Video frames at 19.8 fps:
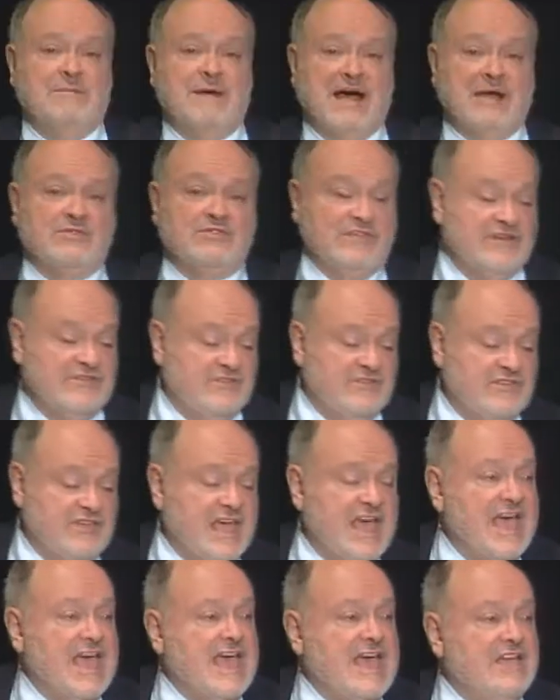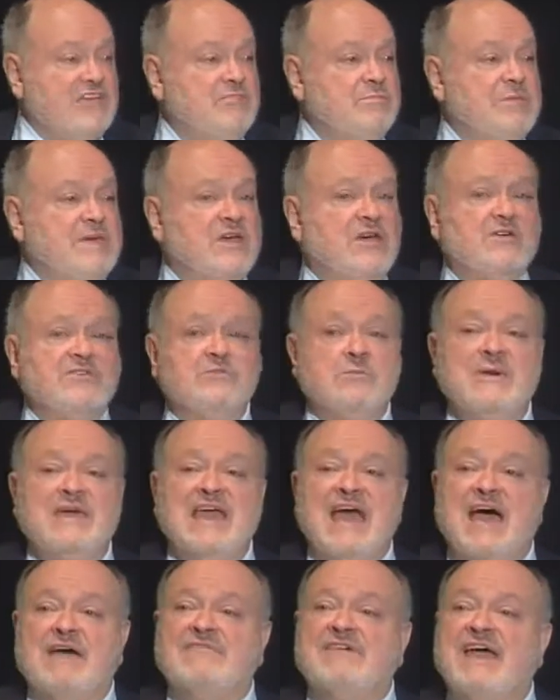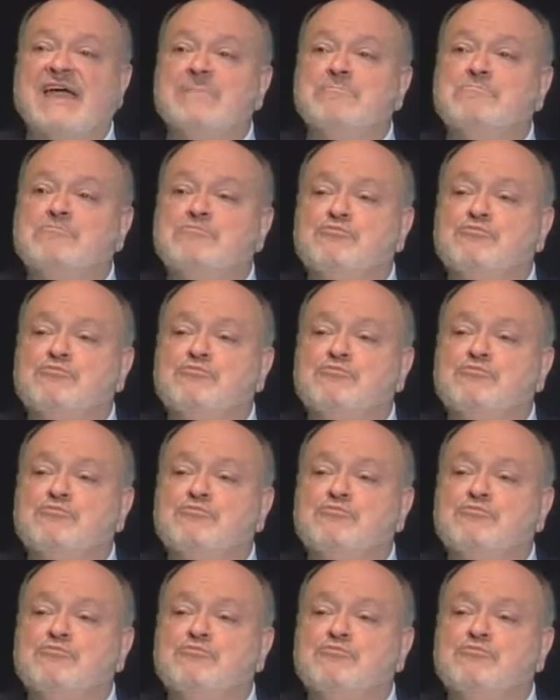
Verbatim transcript: about this is because we have a